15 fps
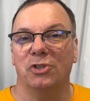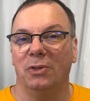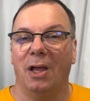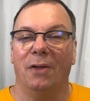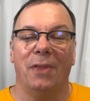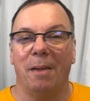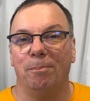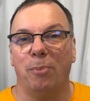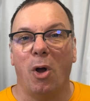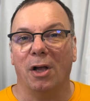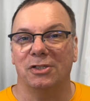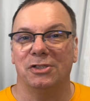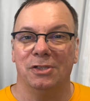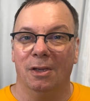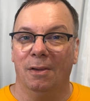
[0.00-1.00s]
So now that
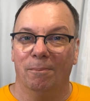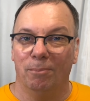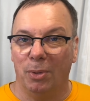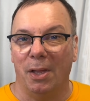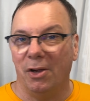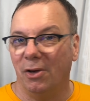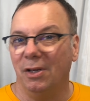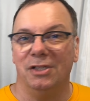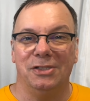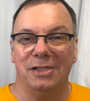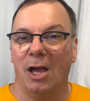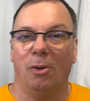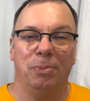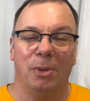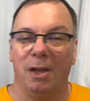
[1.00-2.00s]
box player is
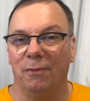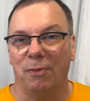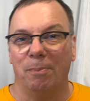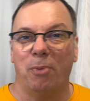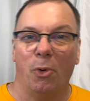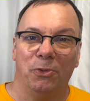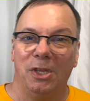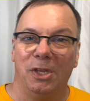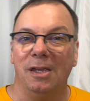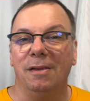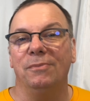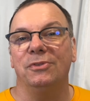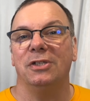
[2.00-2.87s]
now playing for both teams,